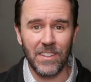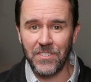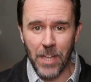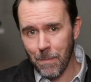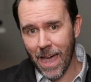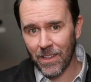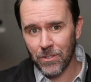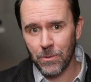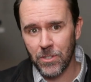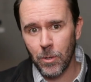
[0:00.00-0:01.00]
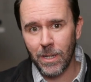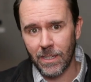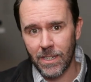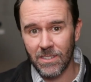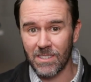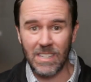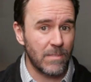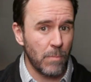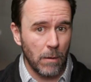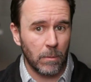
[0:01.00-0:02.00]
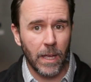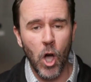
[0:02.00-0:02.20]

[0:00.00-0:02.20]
the dumbass who's doing this, since he's probably